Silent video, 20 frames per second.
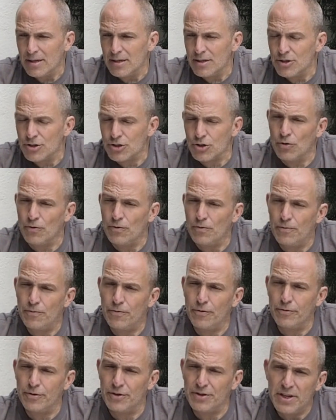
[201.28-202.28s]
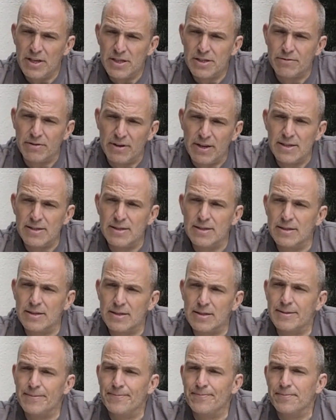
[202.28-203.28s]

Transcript: So for these reasons,